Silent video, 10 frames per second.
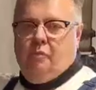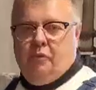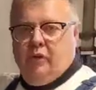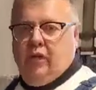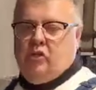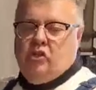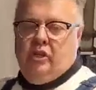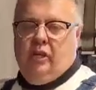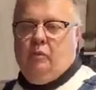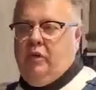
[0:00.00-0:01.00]
production,
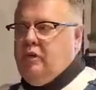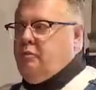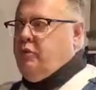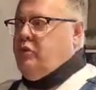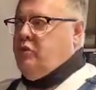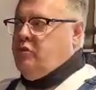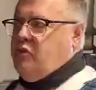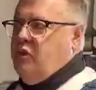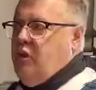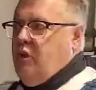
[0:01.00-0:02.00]
and we could
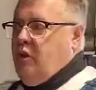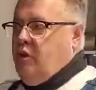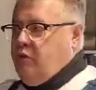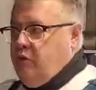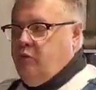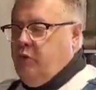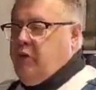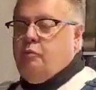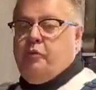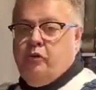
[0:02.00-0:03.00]
produce
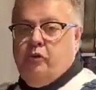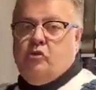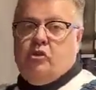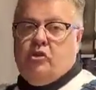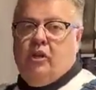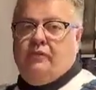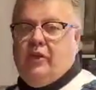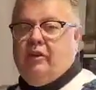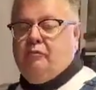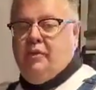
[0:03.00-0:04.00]
ourselves
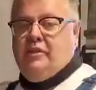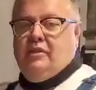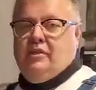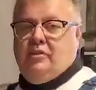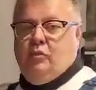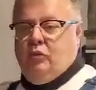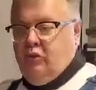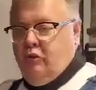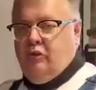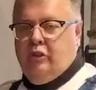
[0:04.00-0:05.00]
out of business
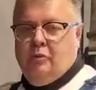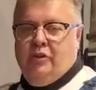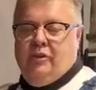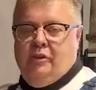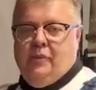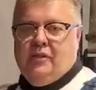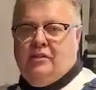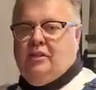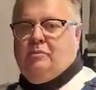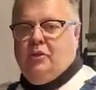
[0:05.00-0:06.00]
literally within about
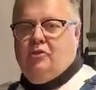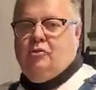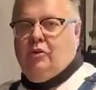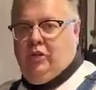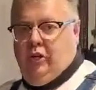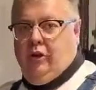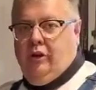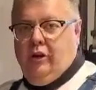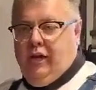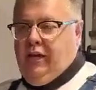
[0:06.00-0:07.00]
6 months to a year.
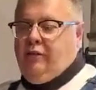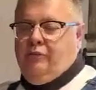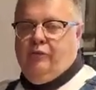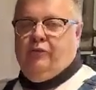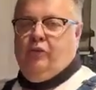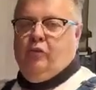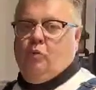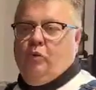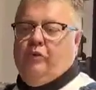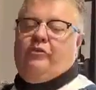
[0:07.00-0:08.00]
I could fulfill the
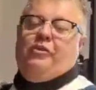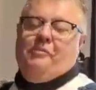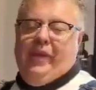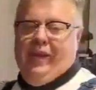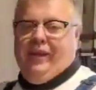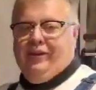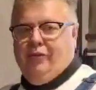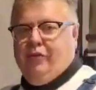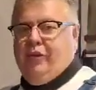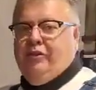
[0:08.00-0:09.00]
world's demand
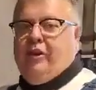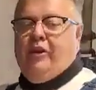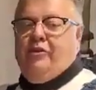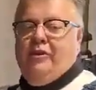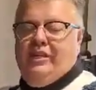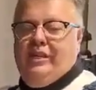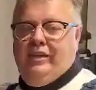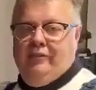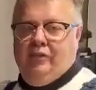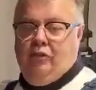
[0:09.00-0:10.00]
or the entire
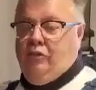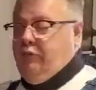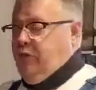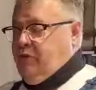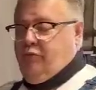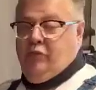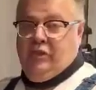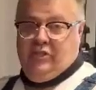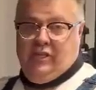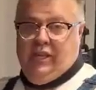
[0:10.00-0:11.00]
need of the universe for
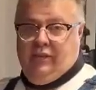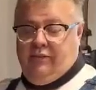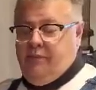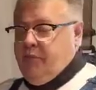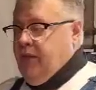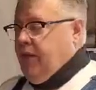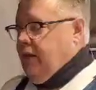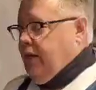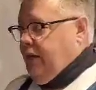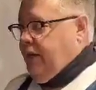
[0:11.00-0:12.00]
these things.
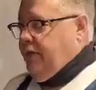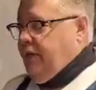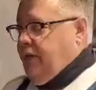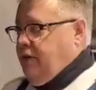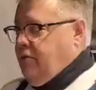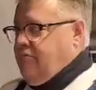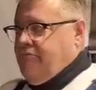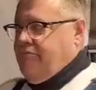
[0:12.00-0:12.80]
And then